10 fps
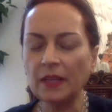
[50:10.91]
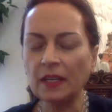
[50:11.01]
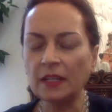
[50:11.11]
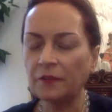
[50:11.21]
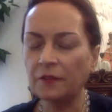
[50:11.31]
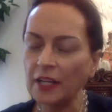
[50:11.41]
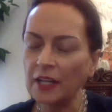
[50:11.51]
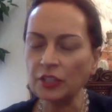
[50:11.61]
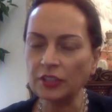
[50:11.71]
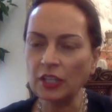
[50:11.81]

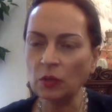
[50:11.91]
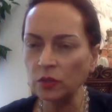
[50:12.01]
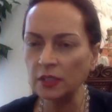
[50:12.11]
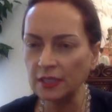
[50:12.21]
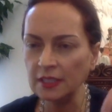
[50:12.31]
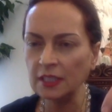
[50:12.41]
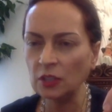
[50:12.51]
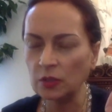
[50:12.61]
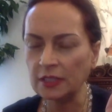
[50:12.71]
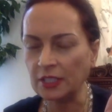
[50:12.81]
refraction towards the
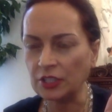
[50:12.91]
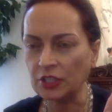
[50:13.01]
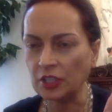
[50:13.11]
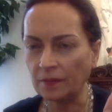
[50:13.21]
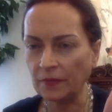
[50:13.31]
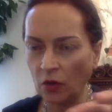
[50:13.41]
zero center